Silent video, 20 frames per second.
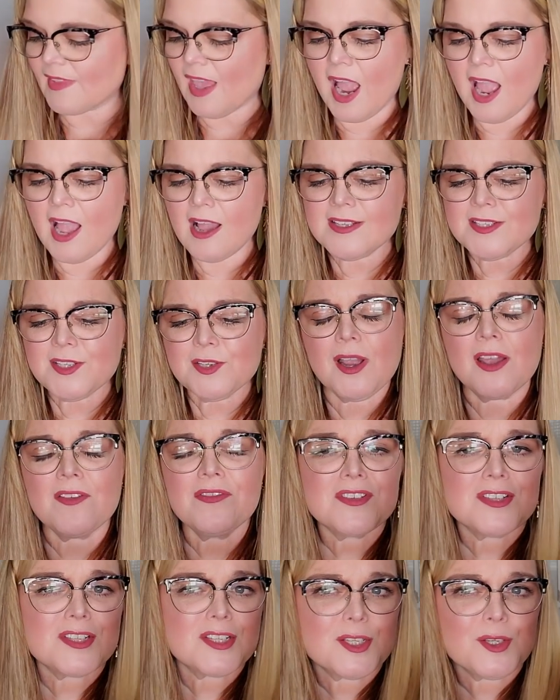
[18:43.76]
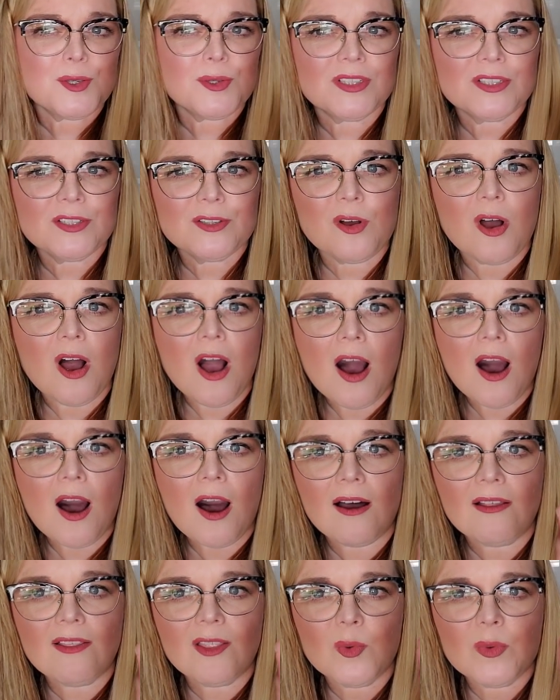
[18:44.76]
I also got this cute little
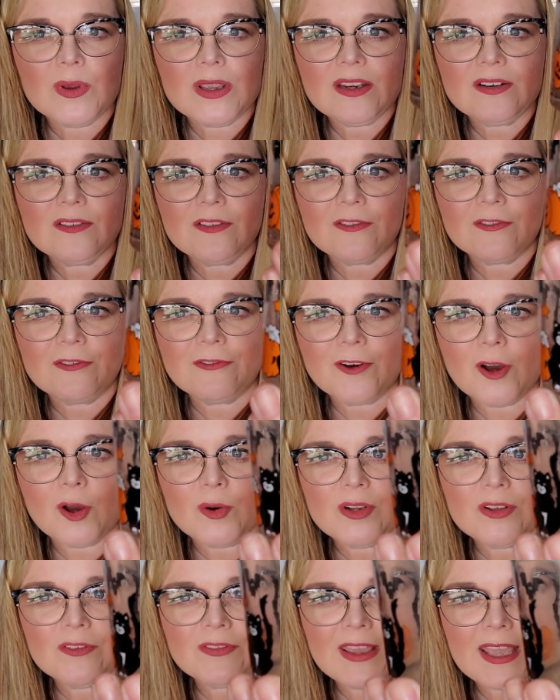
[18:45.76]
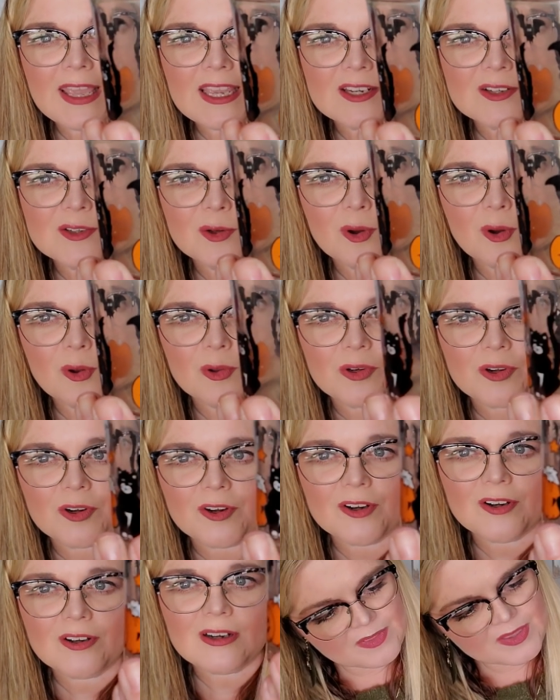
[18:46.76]
Halloween votive candle
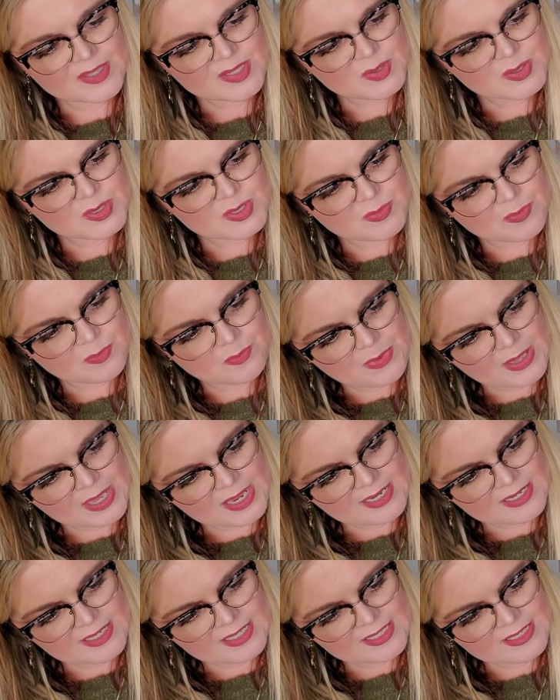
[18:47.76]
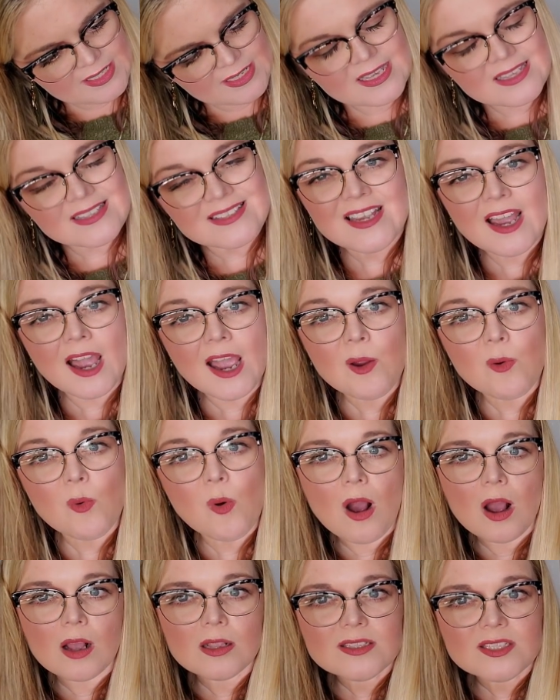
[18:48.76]
holder. This is made in
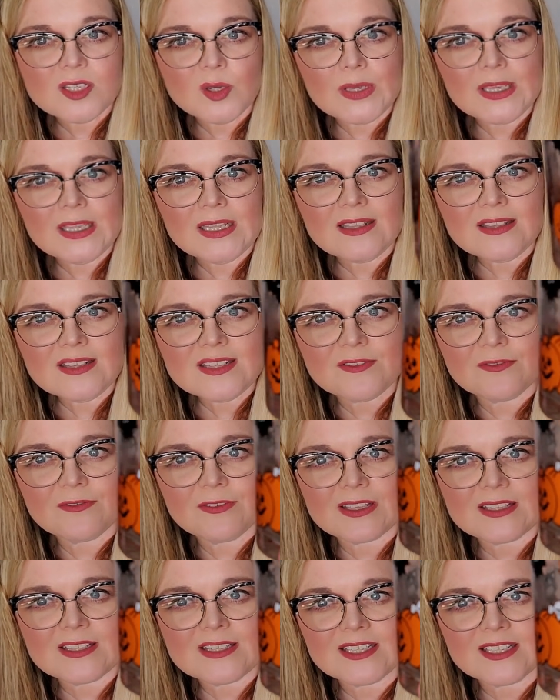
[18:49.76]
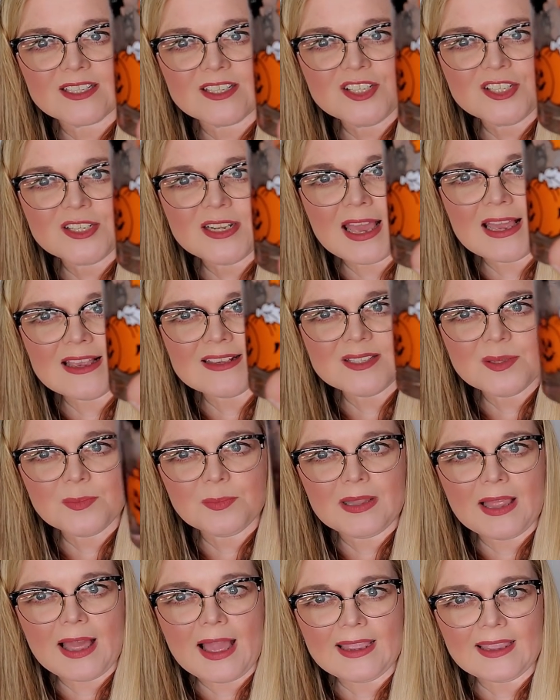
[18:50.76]
Taiwan, so it is vintage and it has the
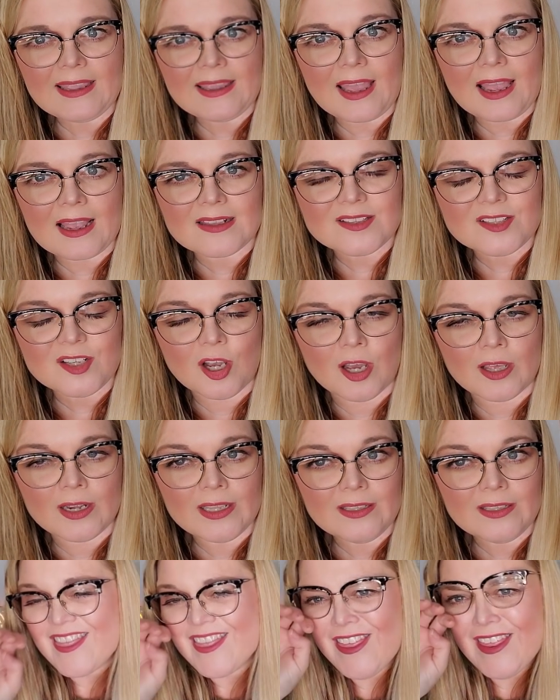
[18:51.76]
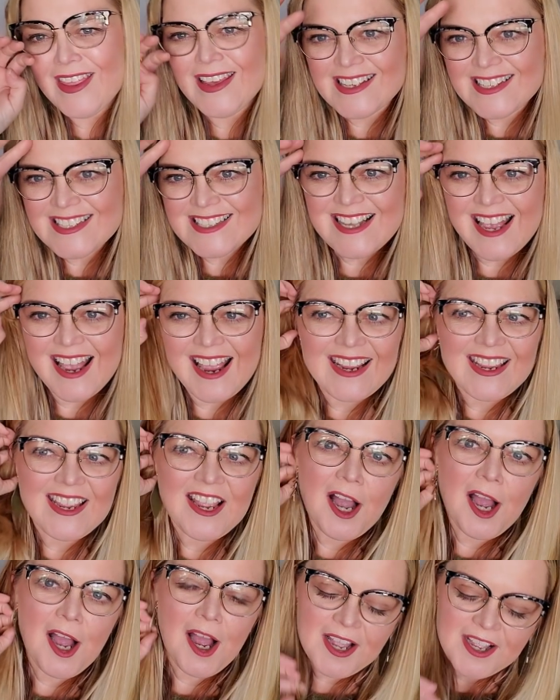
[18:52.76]
black cats on This I
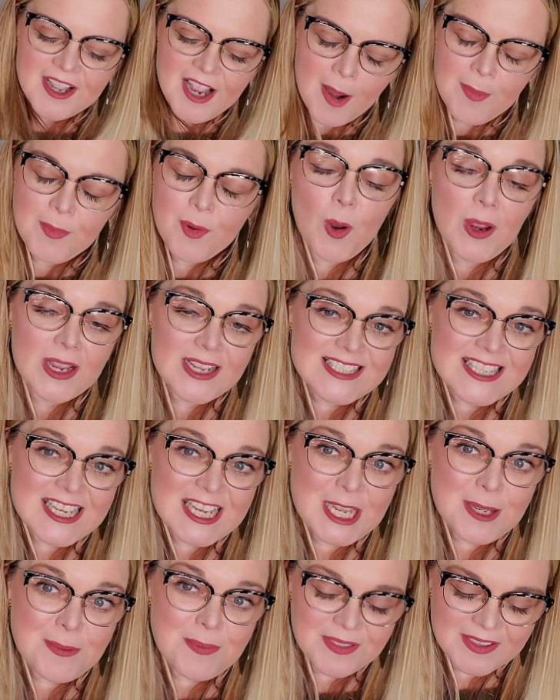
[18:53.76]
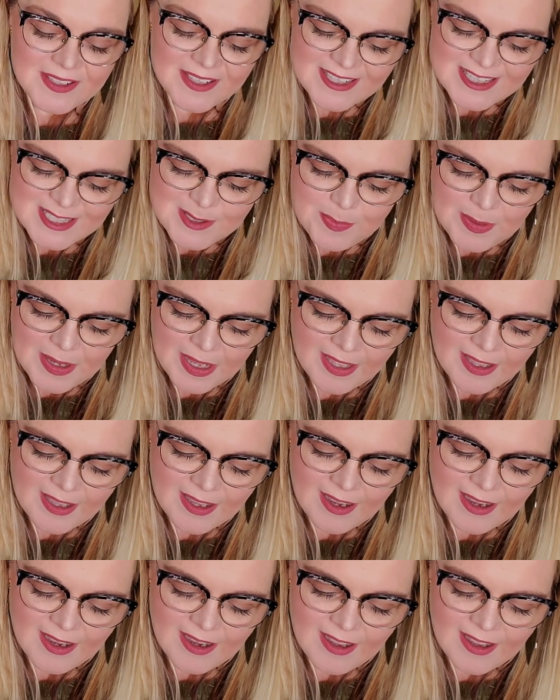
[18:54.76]
got, I'm going to keep this,
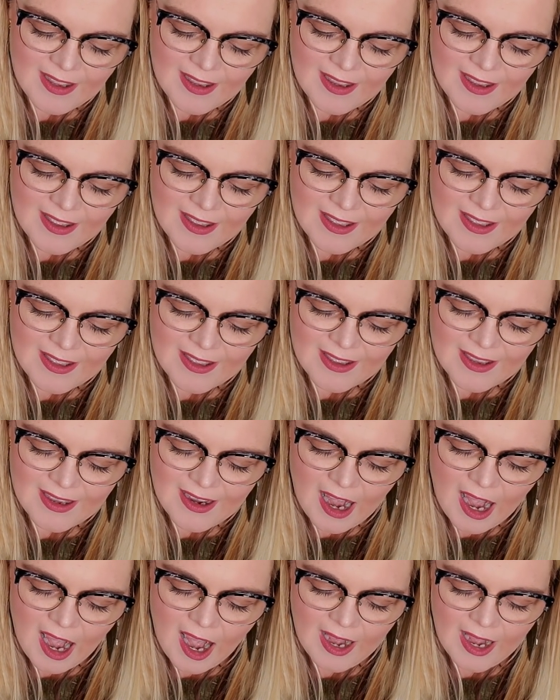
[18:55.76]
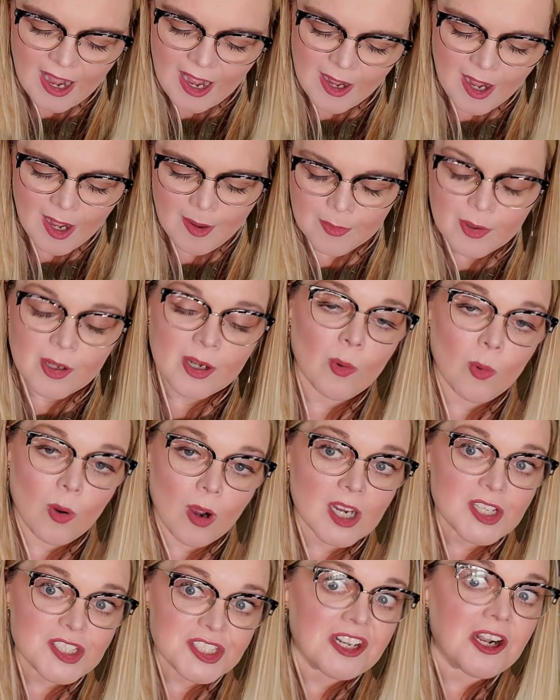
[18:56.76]
but I, am gonna
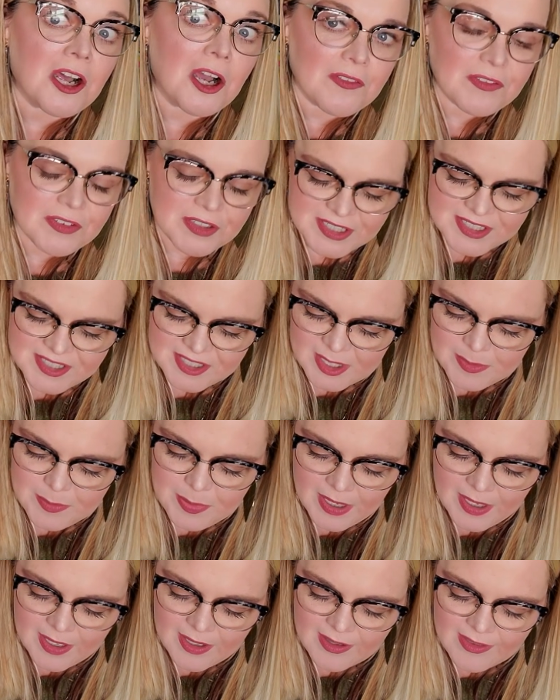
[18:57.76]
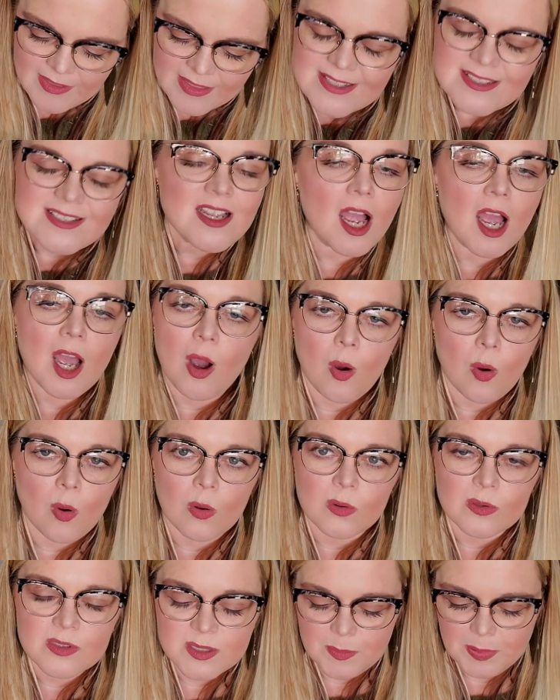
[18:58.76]
wash it obviously, but it's not
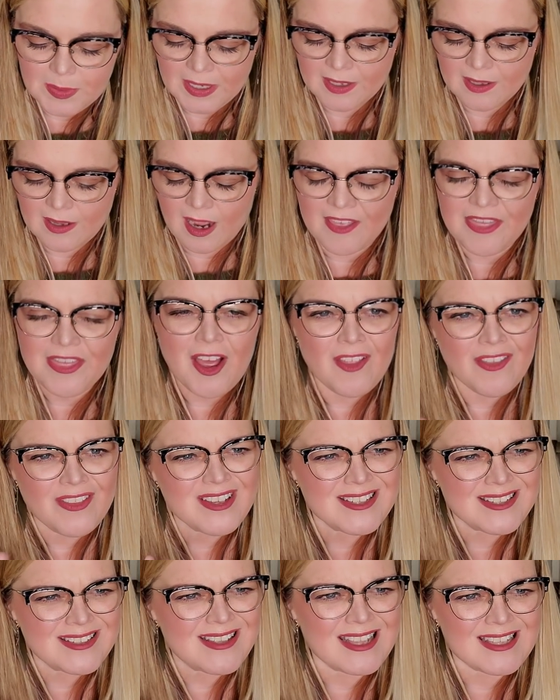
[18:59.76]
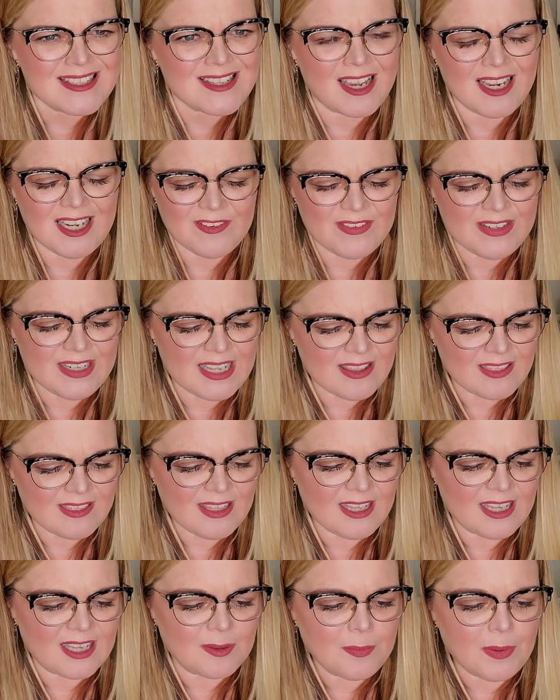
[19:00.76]
old, but I thought this, that's kind of a neat
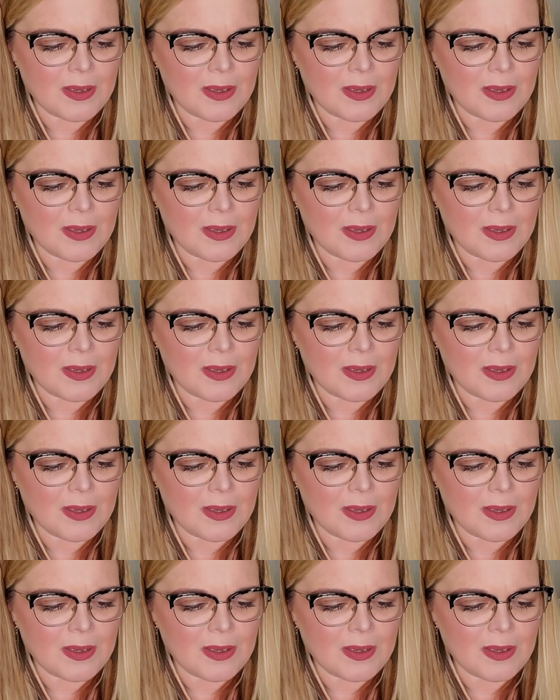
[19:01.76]
thing.